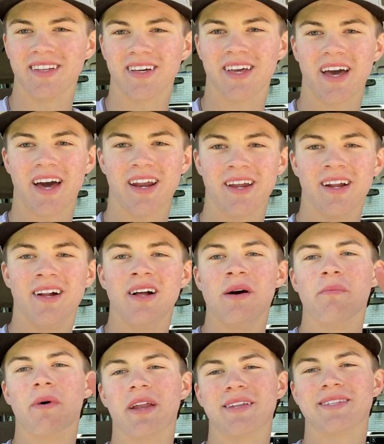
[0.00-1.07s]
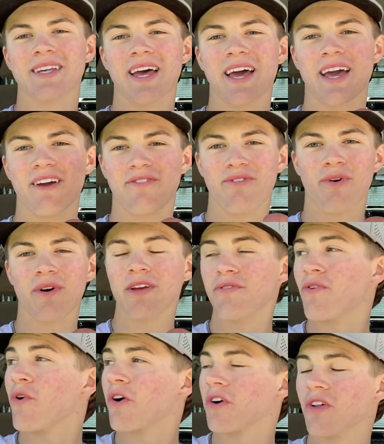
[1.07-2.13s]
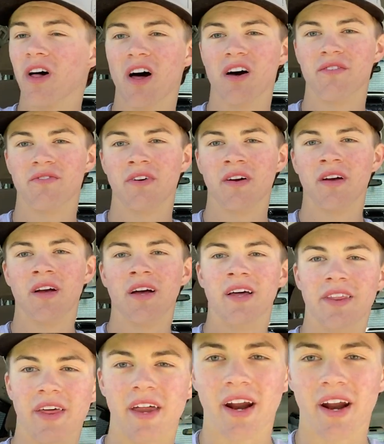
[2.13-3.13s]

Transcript: look at it. But it's a 44 glove that